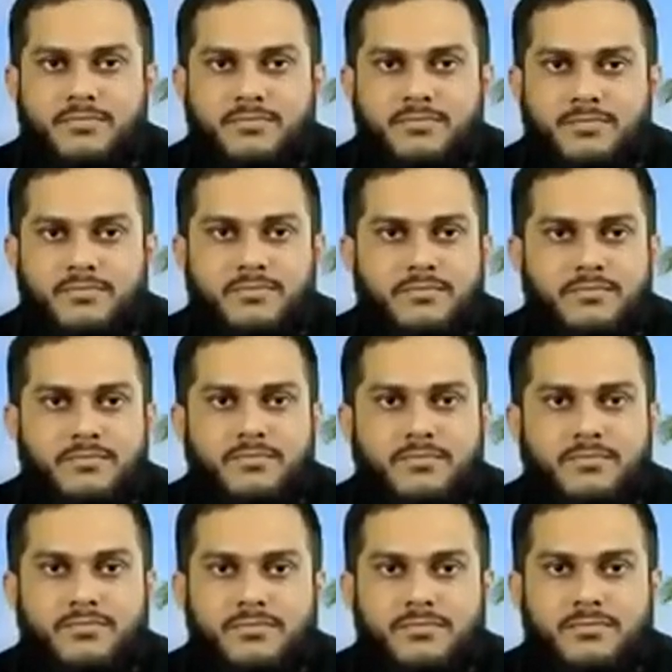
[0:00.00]

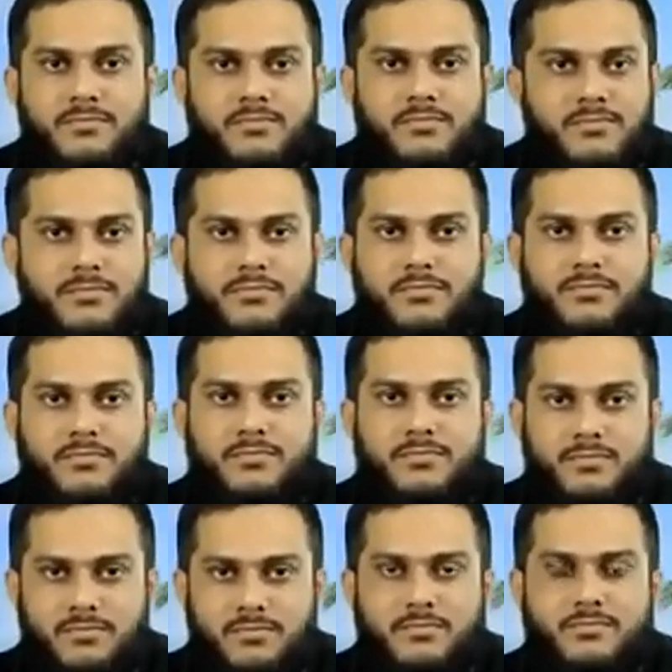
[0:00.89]

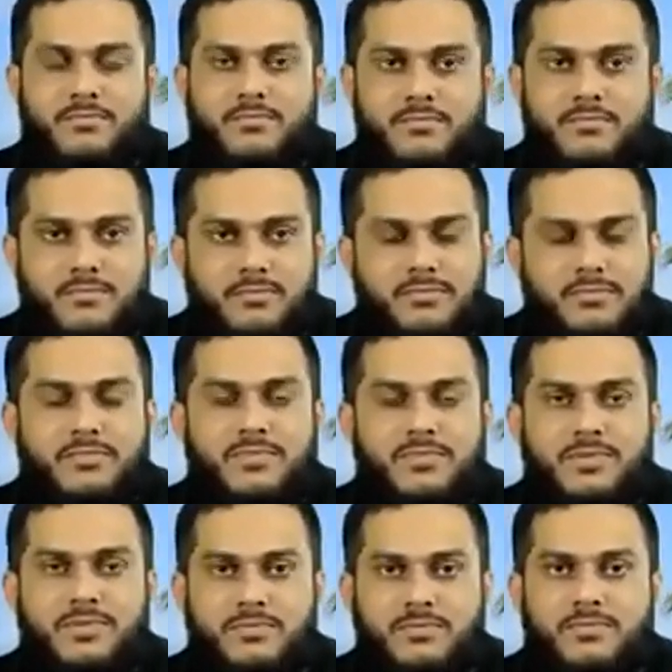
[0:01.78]

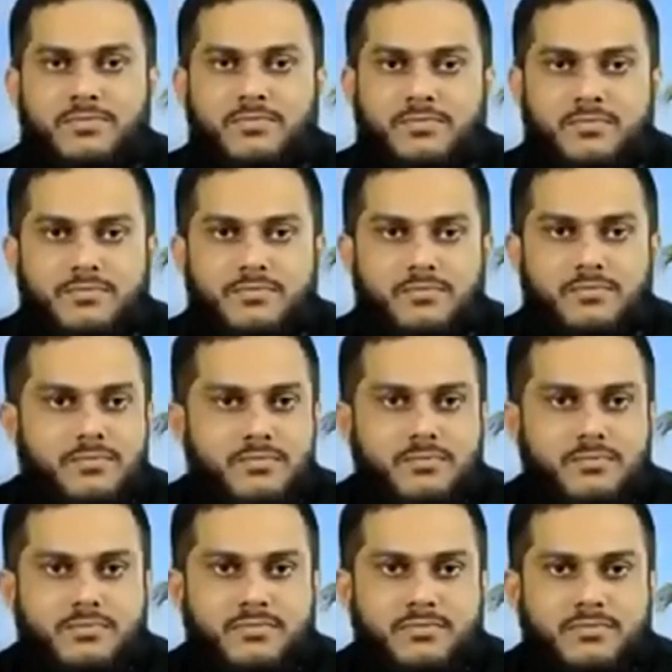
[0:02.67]

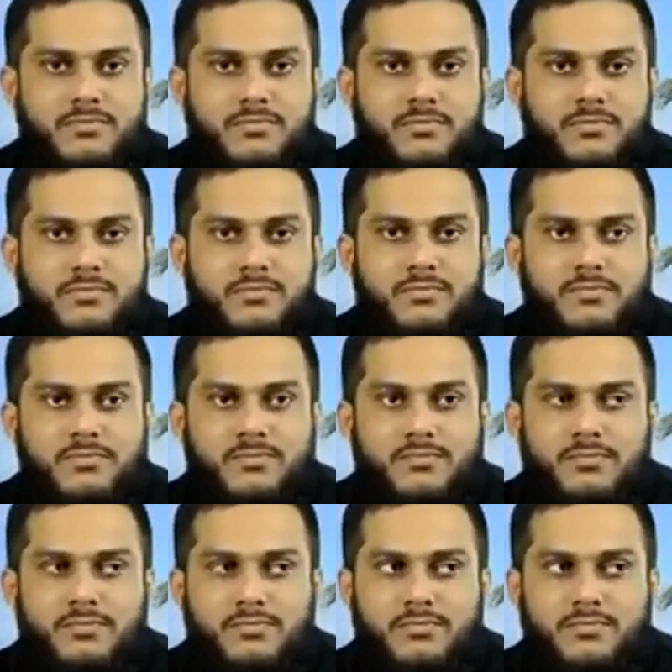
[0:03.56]

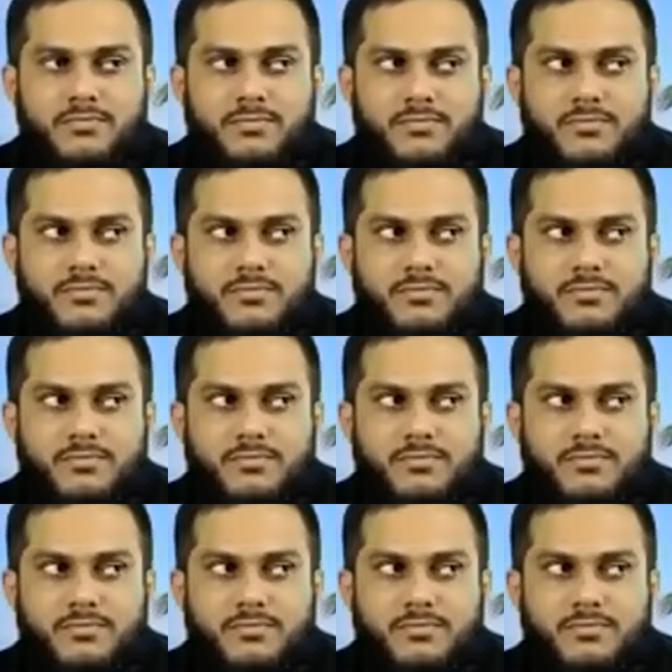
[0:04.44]
The person shown says nothing.